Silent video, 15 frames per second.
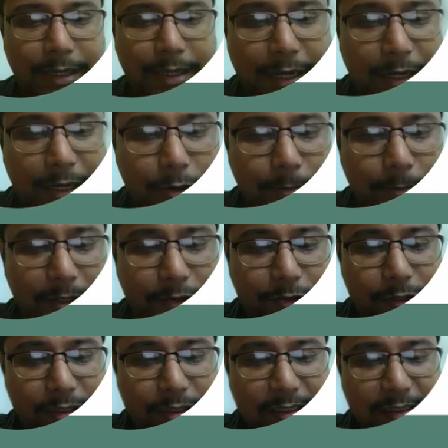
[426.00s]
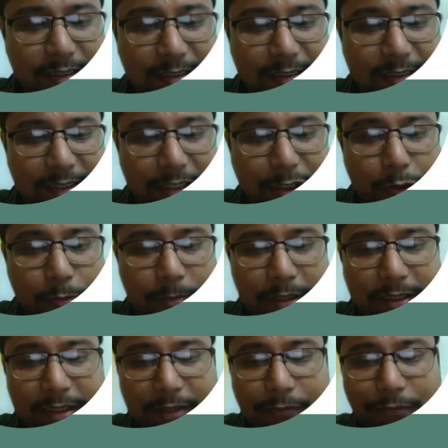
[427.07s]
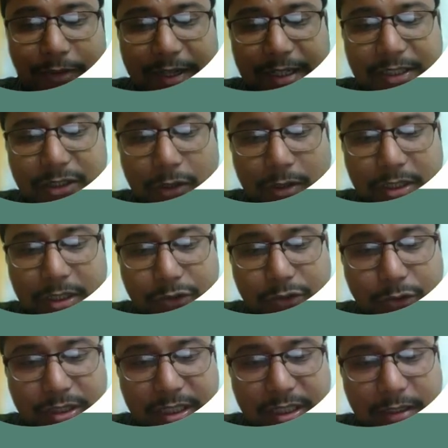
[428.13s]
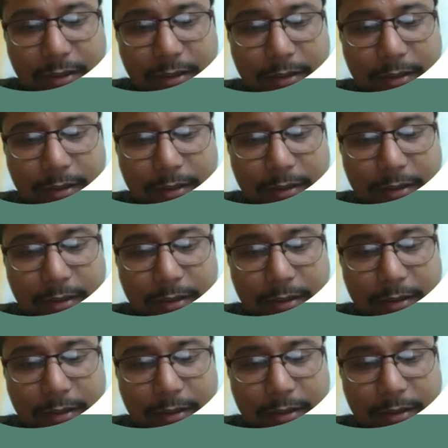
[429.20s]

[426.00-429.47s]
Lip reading: Endometriosis is a tumor that feeds on estrogen.